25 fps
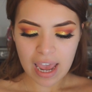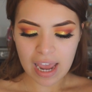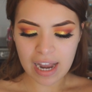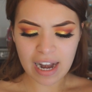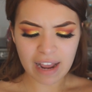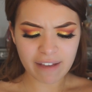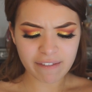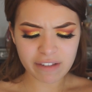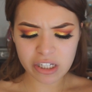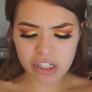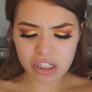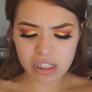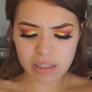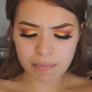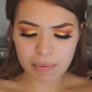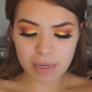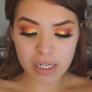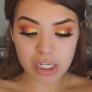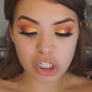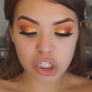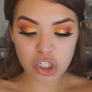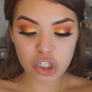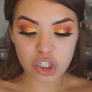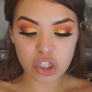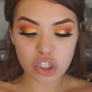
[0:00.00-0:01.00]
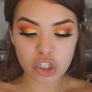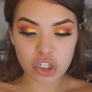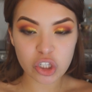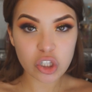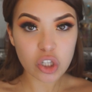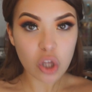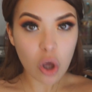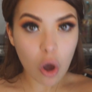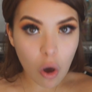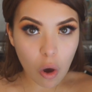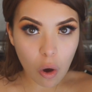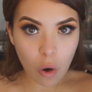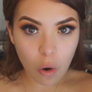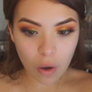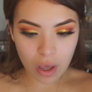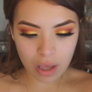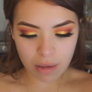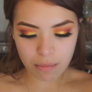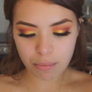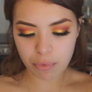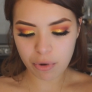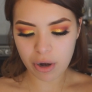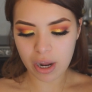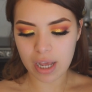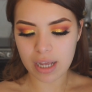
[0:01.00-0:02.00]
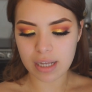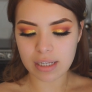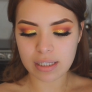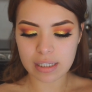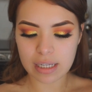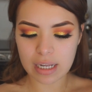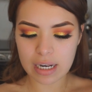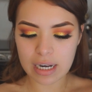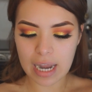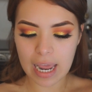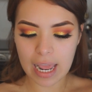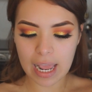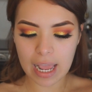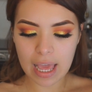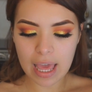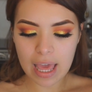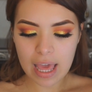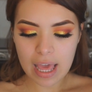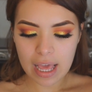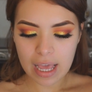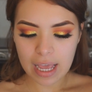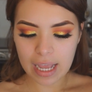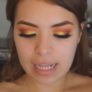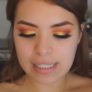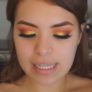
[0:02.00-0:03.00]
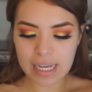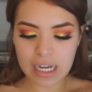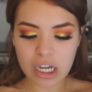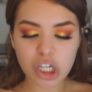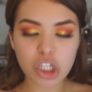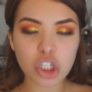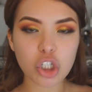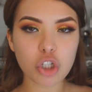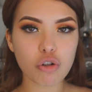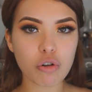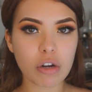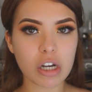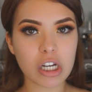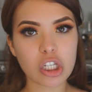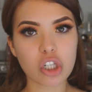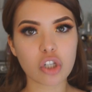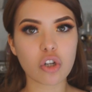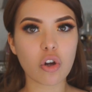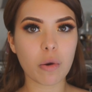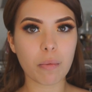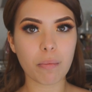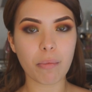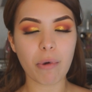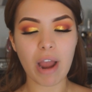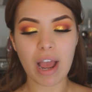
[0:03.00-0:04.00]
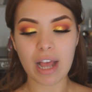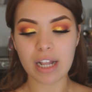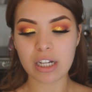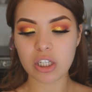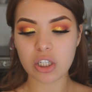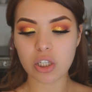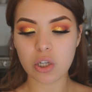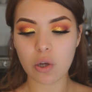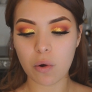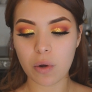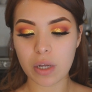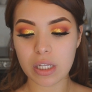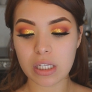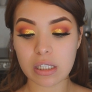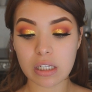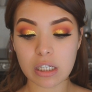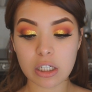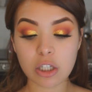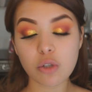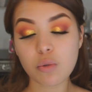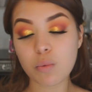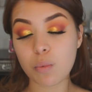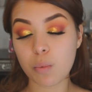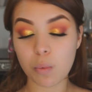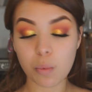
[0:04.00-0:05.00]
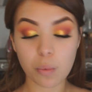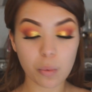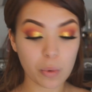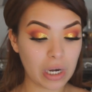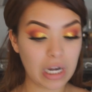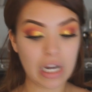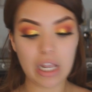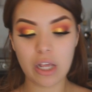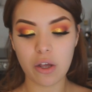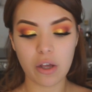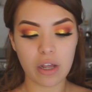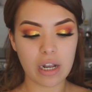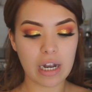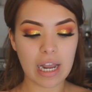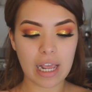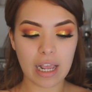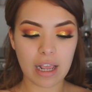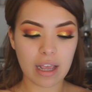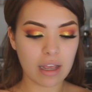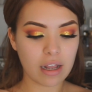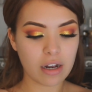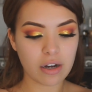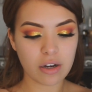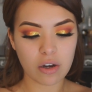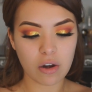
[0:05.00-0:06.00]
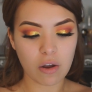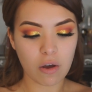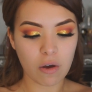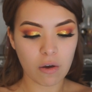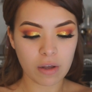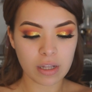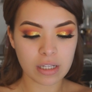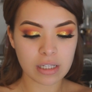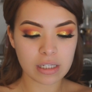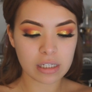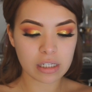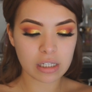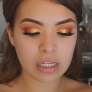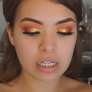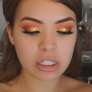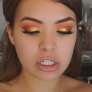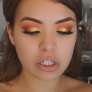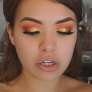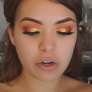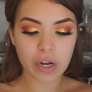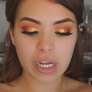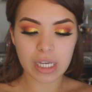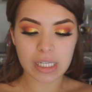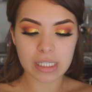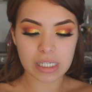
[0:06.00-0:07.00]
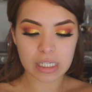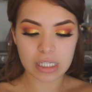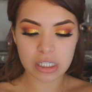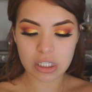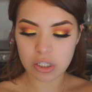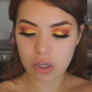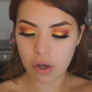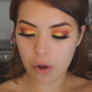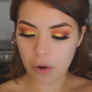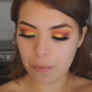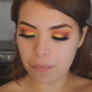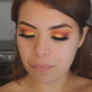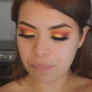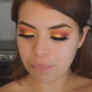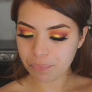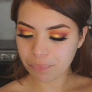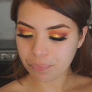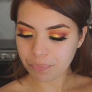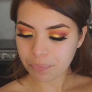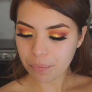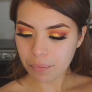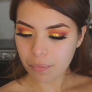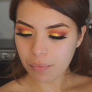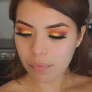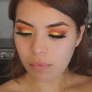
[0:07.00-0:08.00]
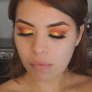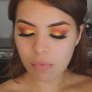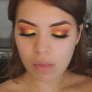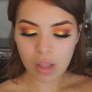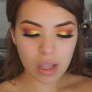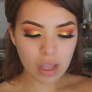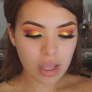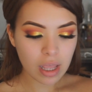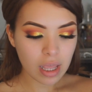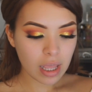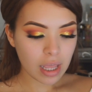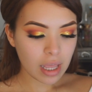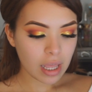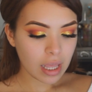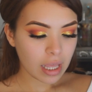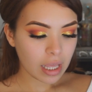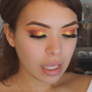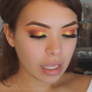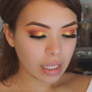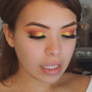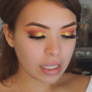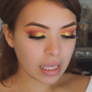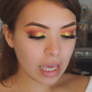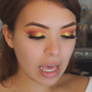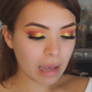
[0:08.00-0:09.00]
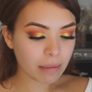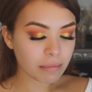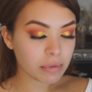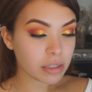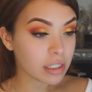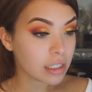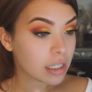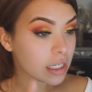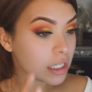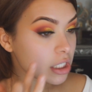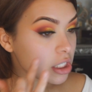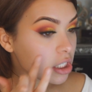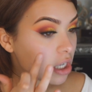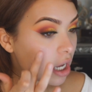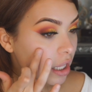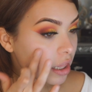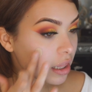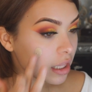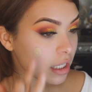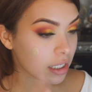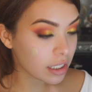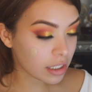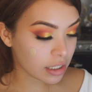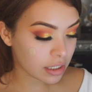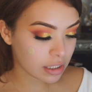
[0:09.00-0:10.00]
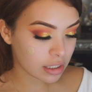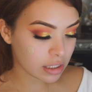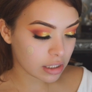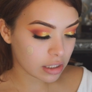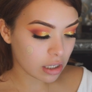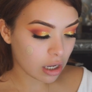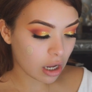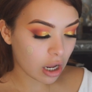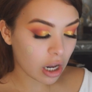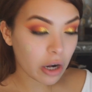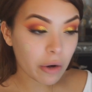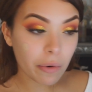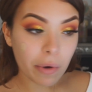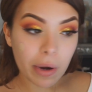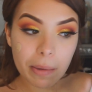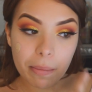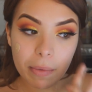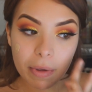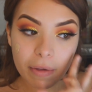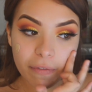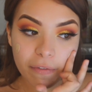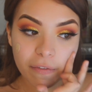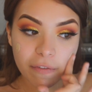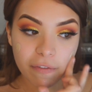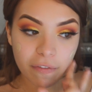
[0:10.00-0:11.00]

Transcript: and I've just been so impressed. And like, it's like a drugstore brand, so it's really good. Like, no, it's crazy. So yeah, I'm just gonna dot this all around my